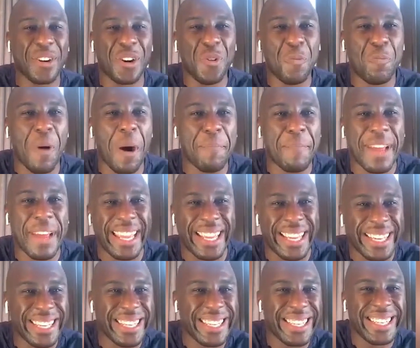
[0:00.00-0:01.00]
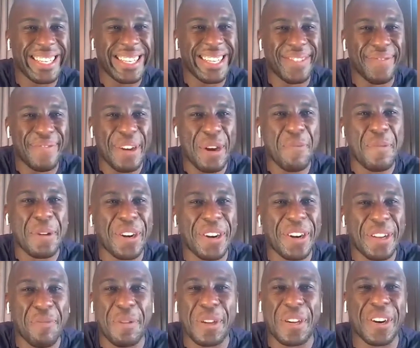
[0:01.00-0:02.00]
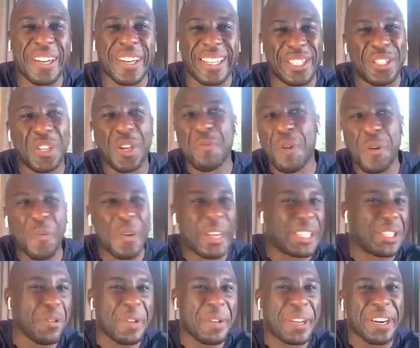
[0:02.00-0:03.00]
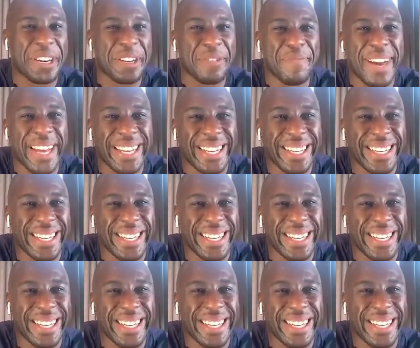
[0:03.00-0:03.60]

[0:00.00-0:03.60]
I got a little pop belly. But it'll be gone. It'll be gone. 2 more weeks, it'll be gone, man.